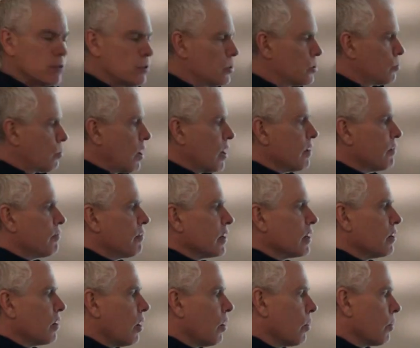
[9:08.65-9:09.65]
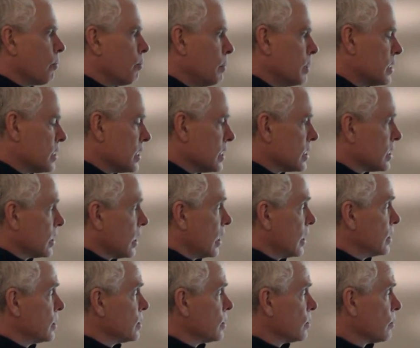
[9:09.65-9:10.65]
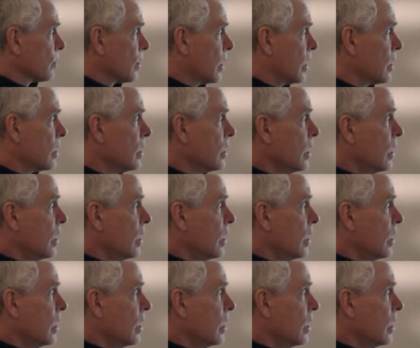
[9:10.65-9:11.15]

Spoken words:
try to figure out missing sides. Okay?